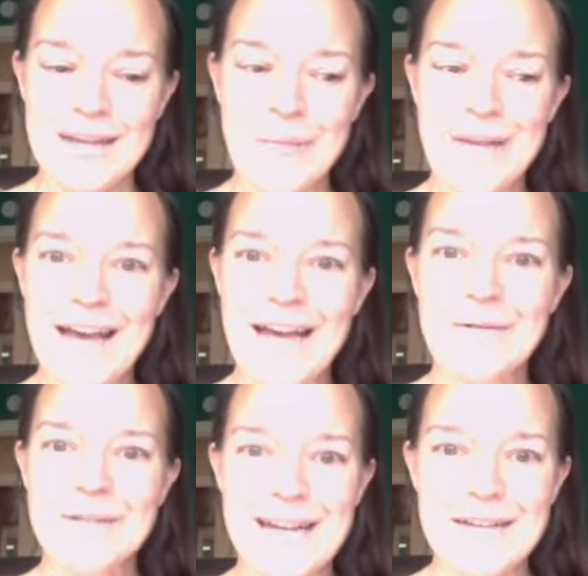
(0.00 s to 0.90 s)
but yeah, I
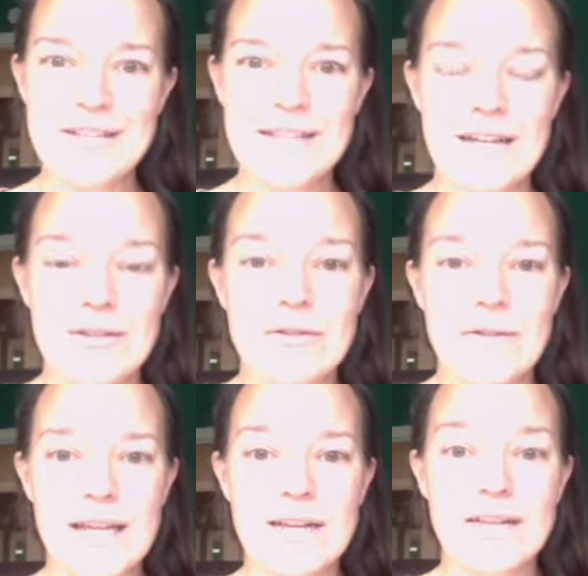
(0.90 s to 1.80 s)
would I would say, ooh,
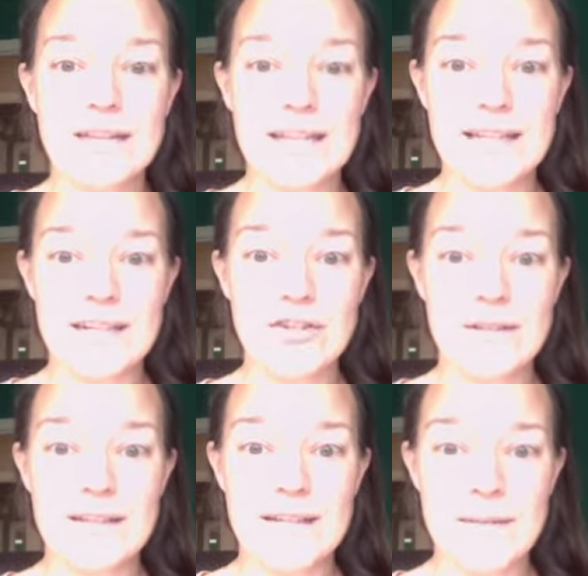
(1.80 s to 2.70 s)
I hear the
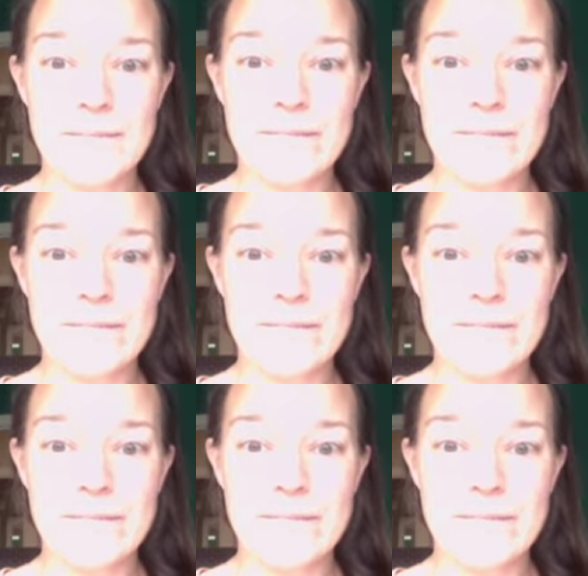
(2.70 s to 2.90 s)
electricity.